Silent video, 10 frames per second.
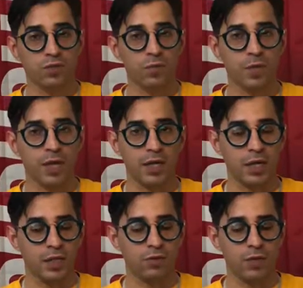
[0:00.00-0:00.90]
from the
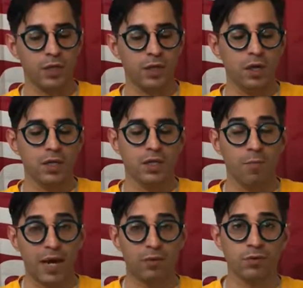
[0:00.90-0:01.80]
993 the
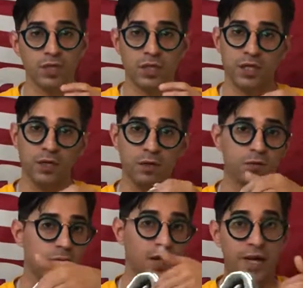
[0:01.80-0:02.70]
micro denier
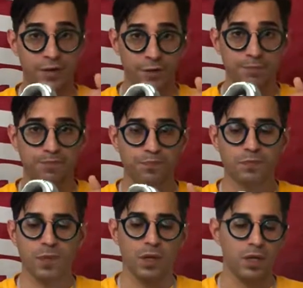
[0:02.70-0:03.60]
liner.
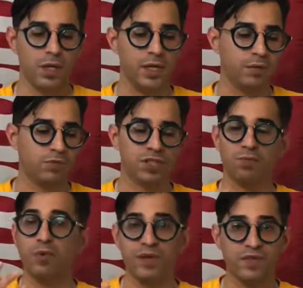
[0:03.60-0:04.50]
It just
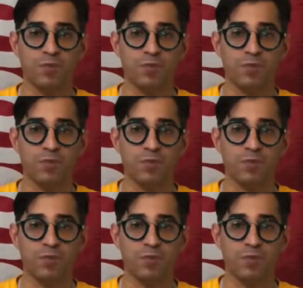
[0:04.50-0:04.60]
breathes